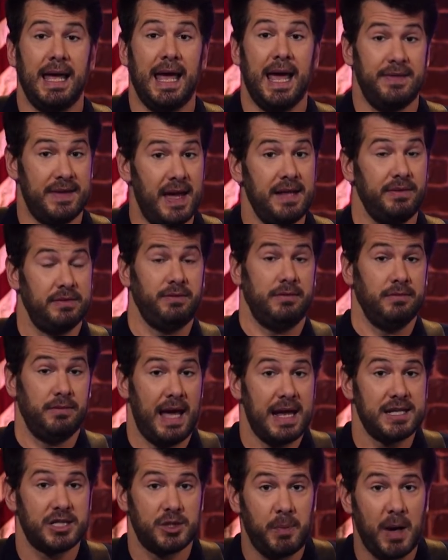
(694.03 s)
and
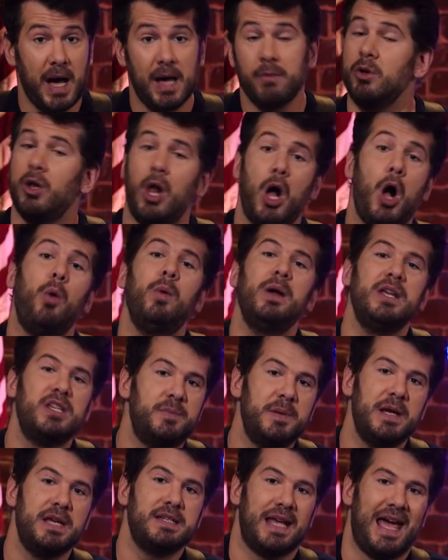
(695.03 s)
that spot will always
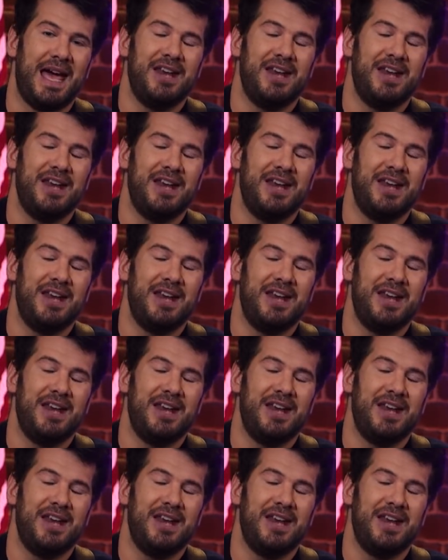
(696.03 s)
be as